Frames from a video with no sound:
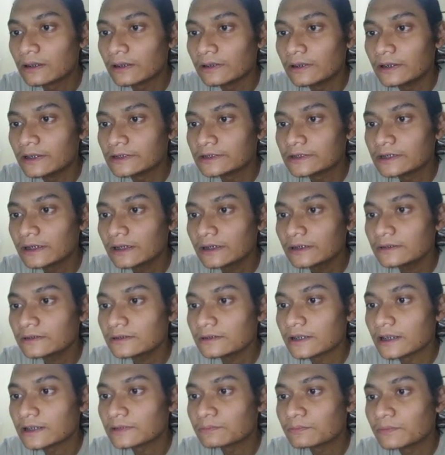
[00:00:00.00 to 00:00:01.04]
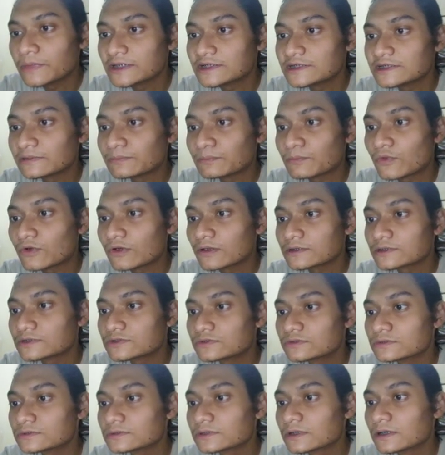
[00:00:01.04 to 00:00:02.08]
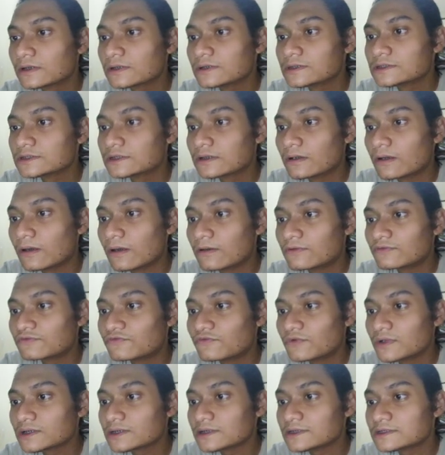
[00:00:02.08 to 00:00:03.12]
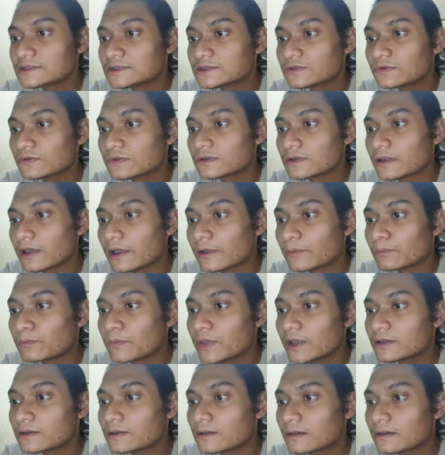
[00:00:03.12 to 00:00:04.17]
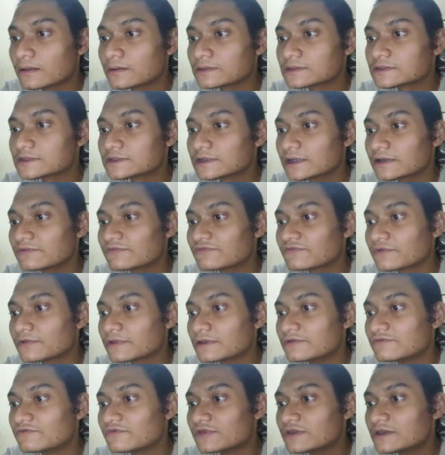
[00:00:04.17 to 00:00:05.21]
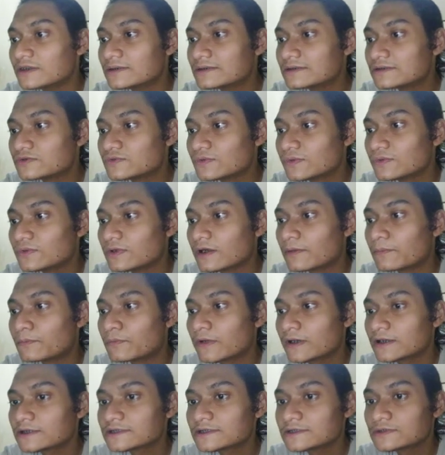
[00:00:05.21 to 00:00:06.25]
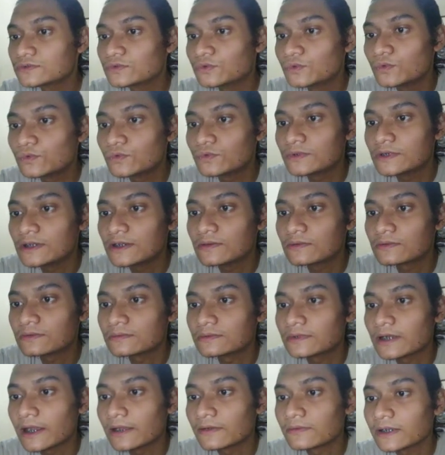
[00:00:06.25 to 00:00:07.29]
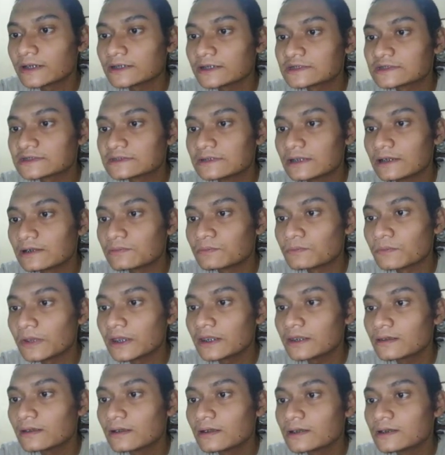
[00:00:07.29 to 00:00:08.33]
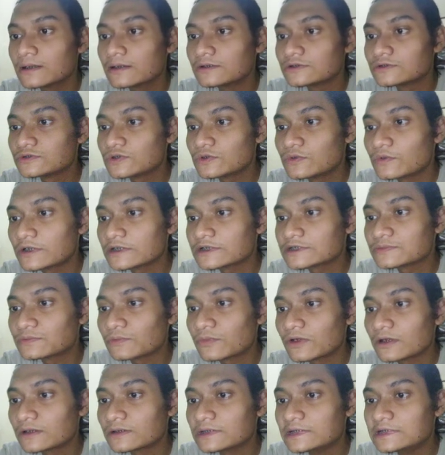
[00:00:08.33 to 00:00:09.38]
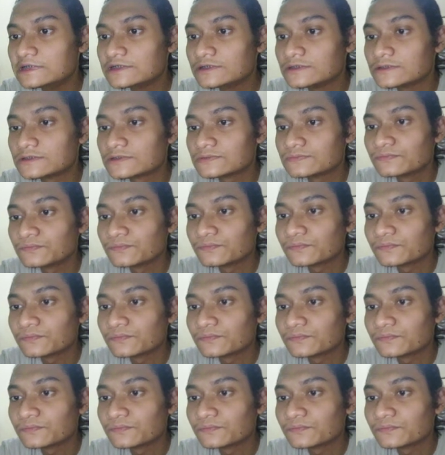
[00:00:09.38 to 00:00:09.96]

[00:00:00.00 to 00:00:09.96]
They think that basic moral truth of what is good and bad are self-evident to a person who directs their mind towards moral issues.